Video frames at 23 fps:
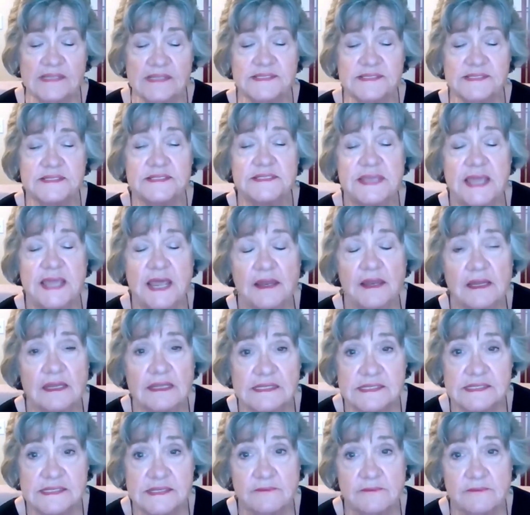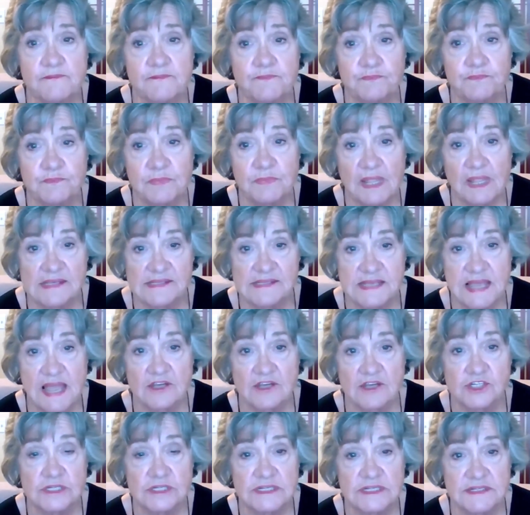Transcendentalism is
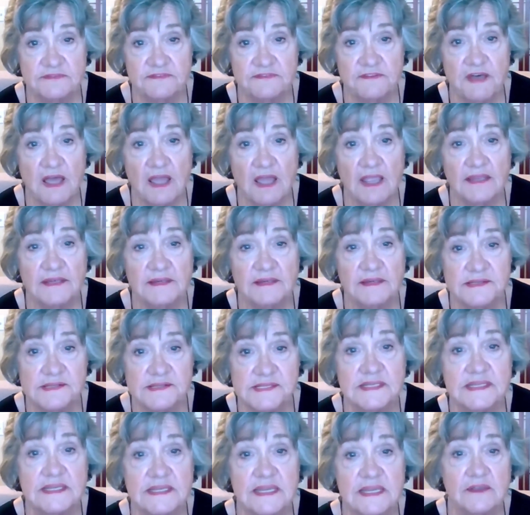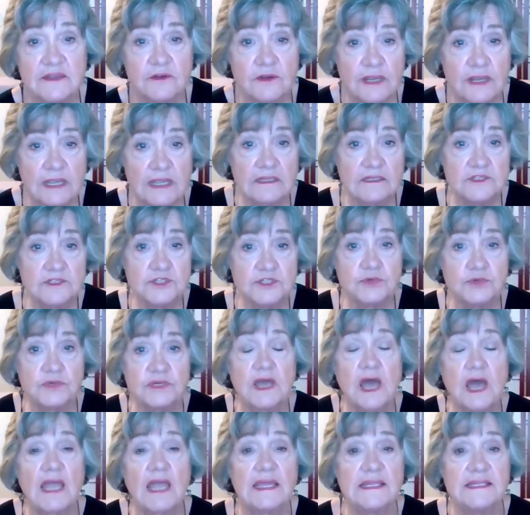actually defined as adhering to
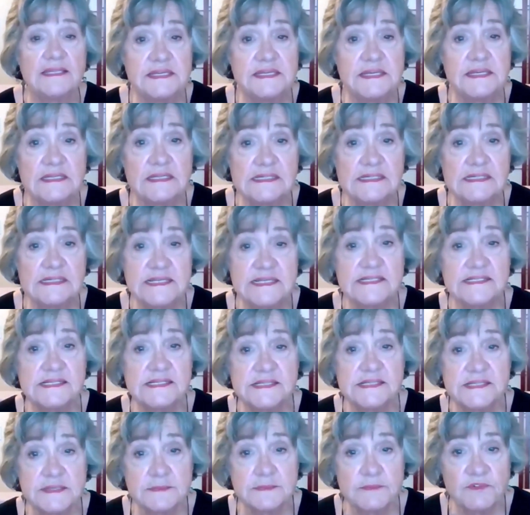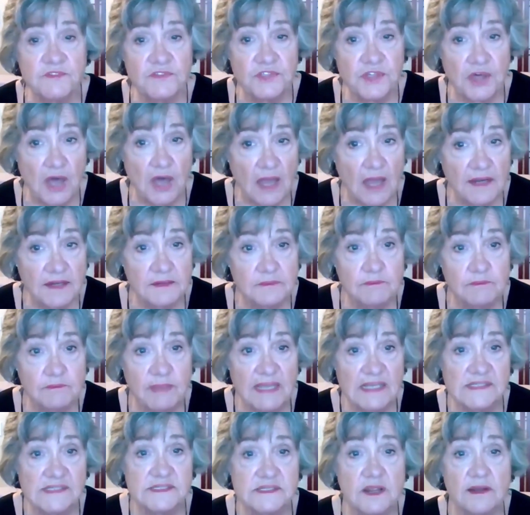an idealistic system of thought
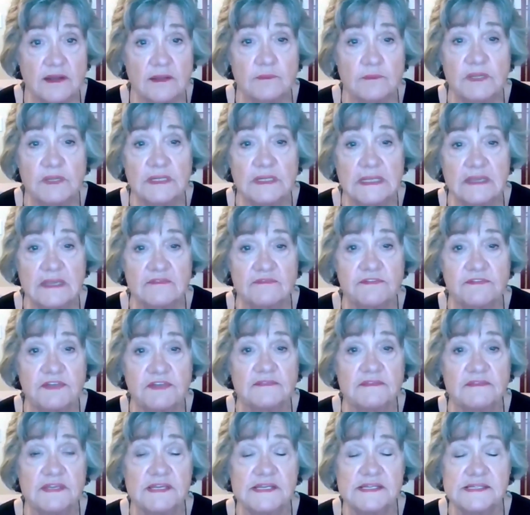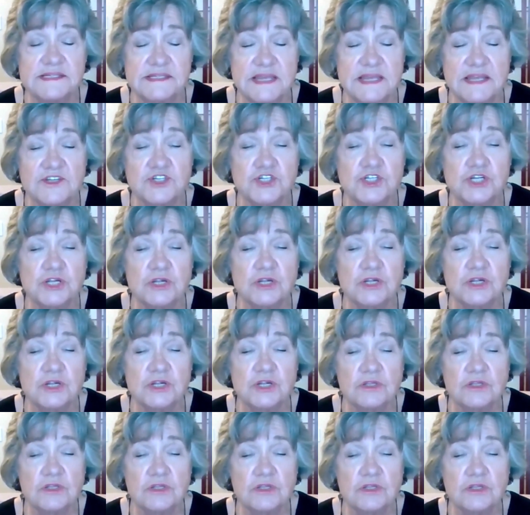based on a belief in the
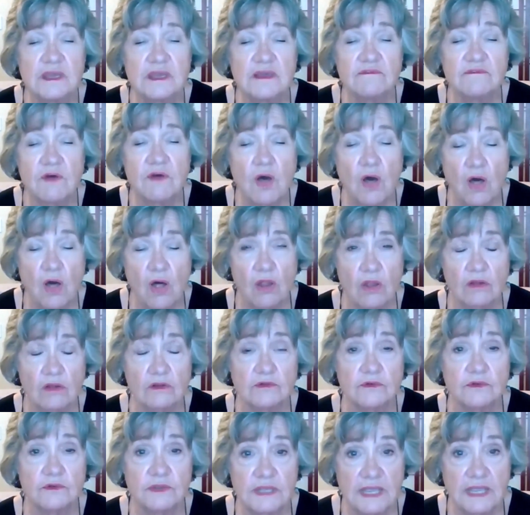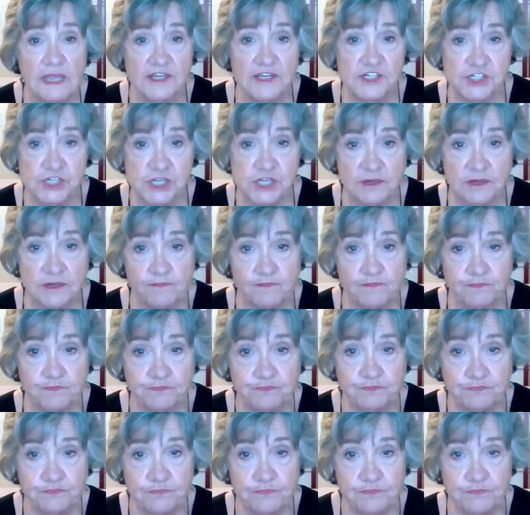essential unity of all creation.